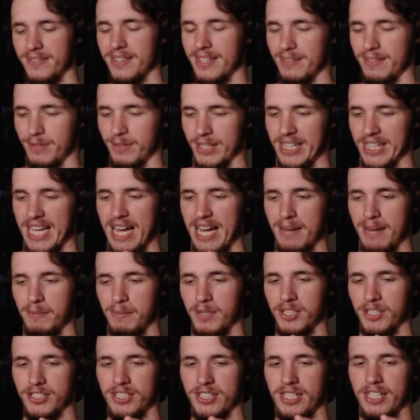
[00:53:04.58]
with that
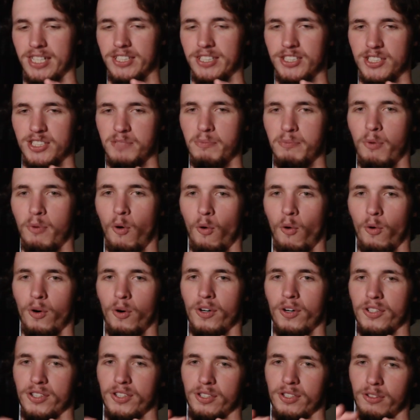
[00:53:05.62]
much, and I just
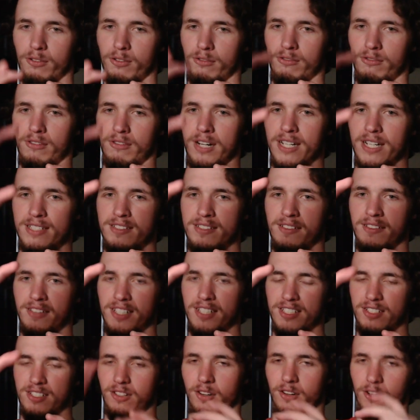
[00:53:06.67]
poured the rest of
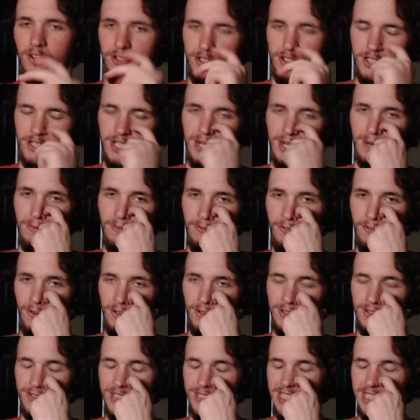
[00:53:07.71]
this large cup
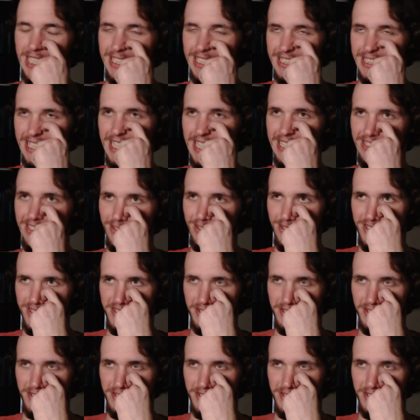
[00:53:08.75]
full of Jack Daniels.